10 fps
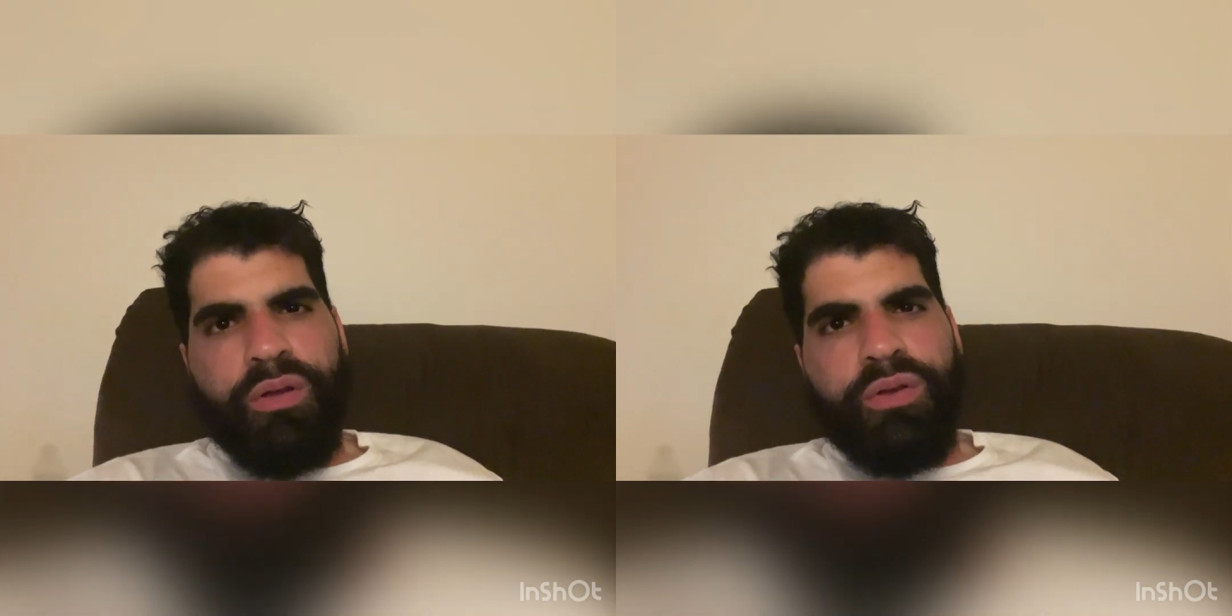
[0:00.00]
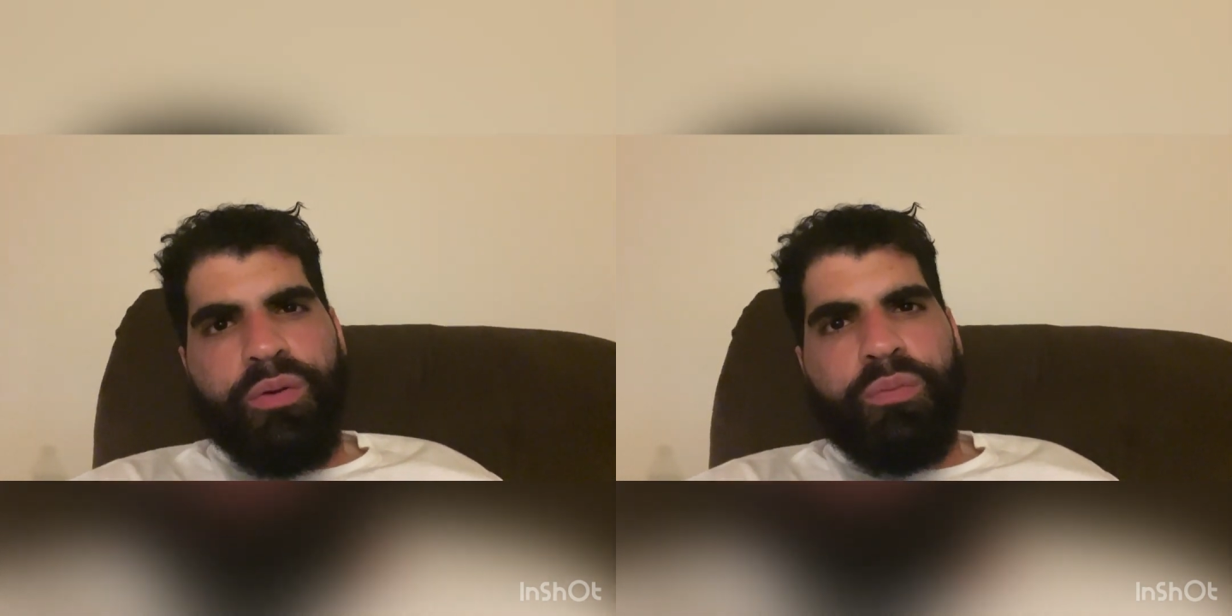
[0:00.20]

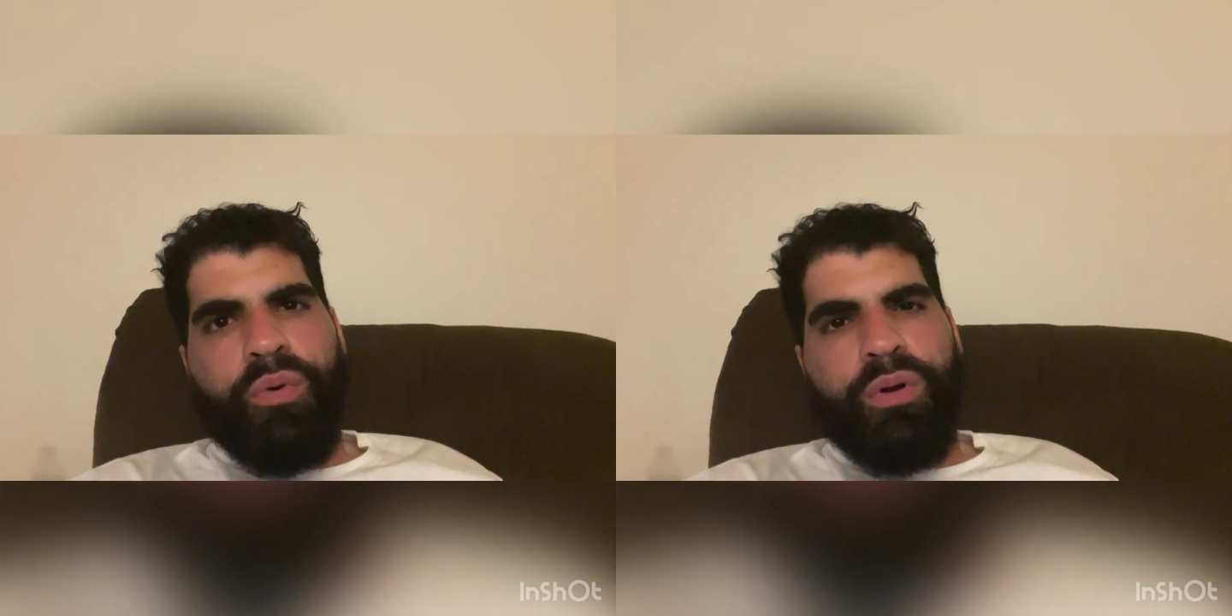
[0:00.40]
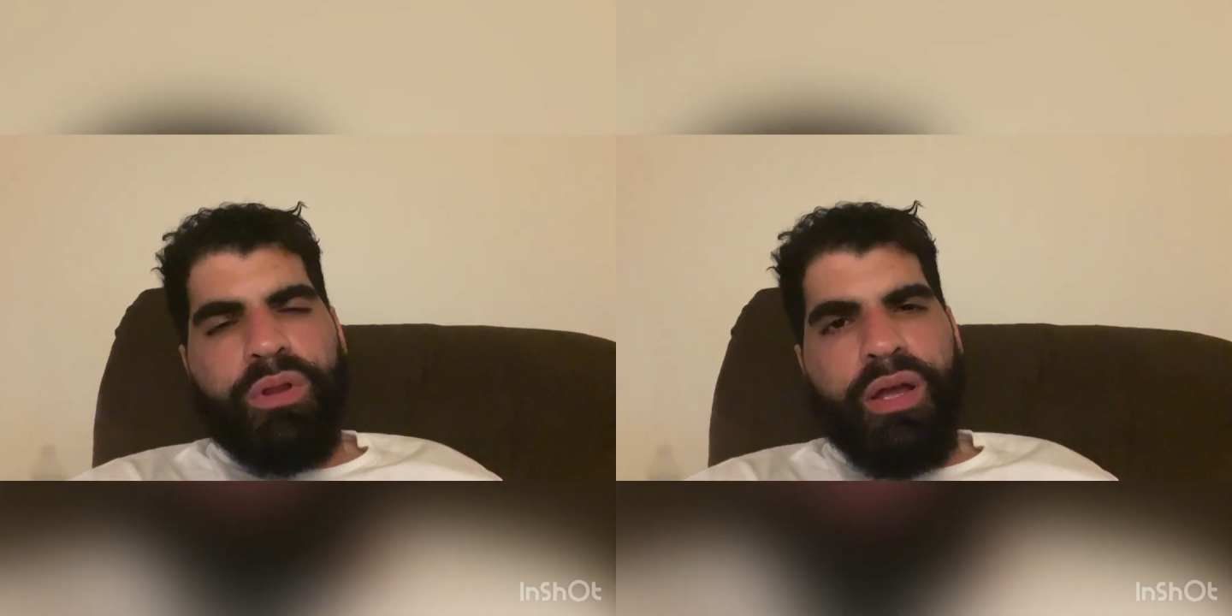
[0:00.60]
you're
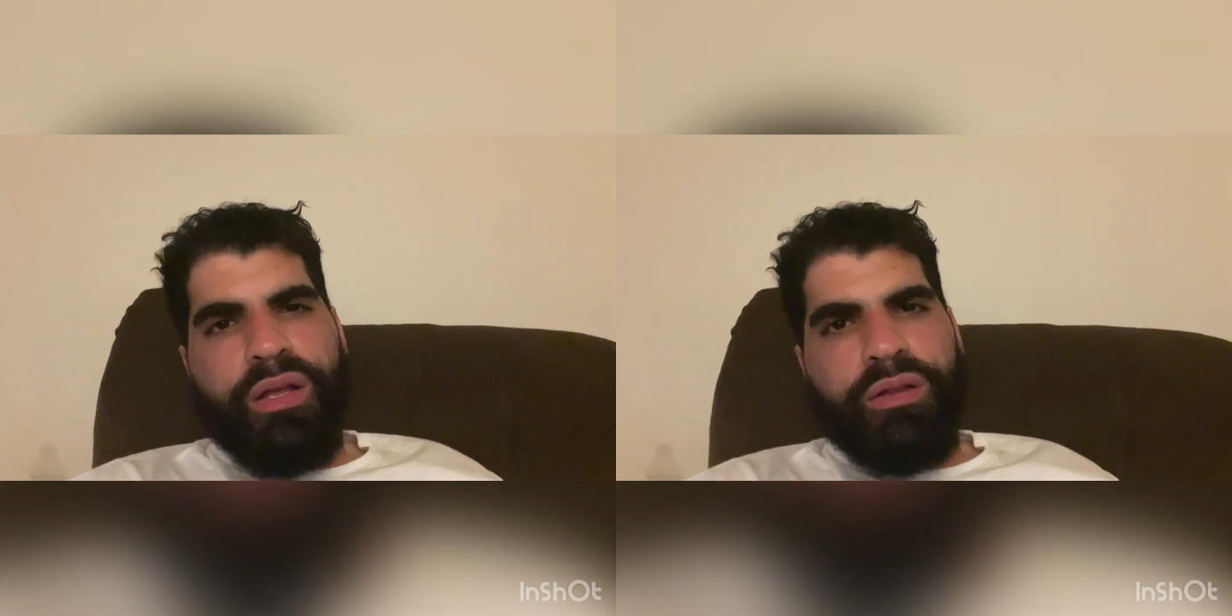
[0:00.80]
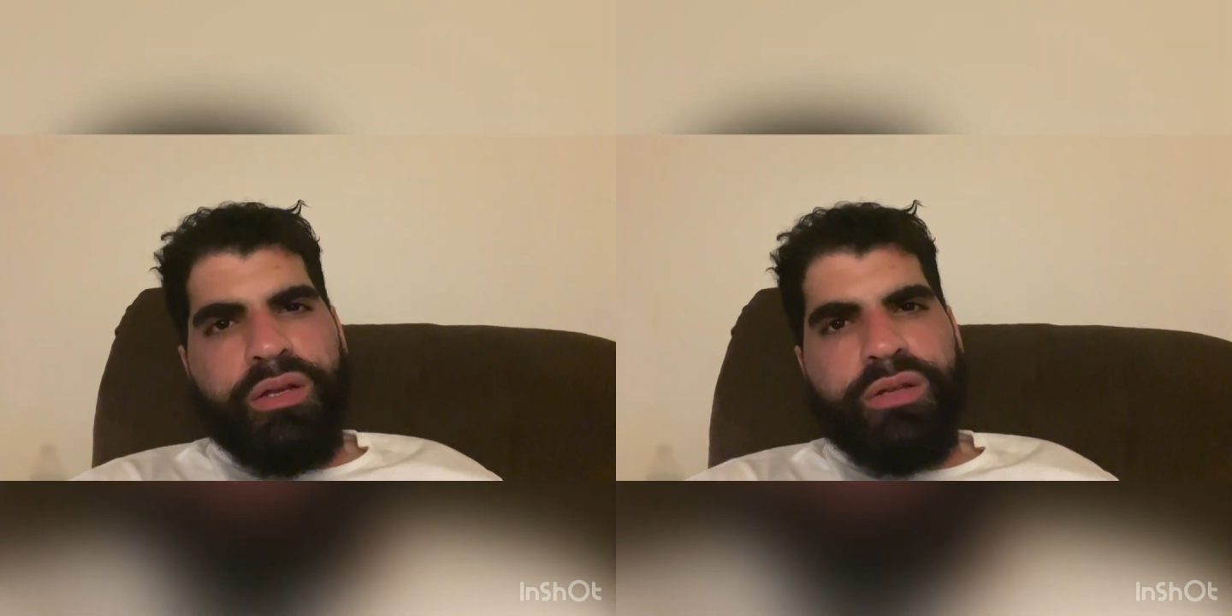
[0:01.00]
more
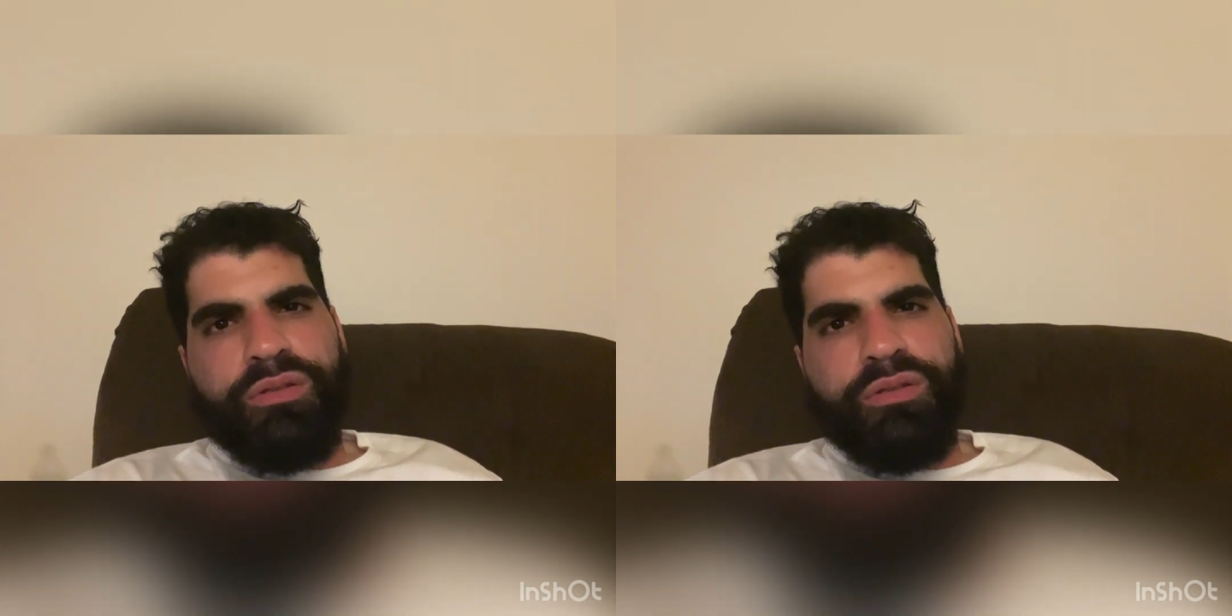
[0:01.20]
likely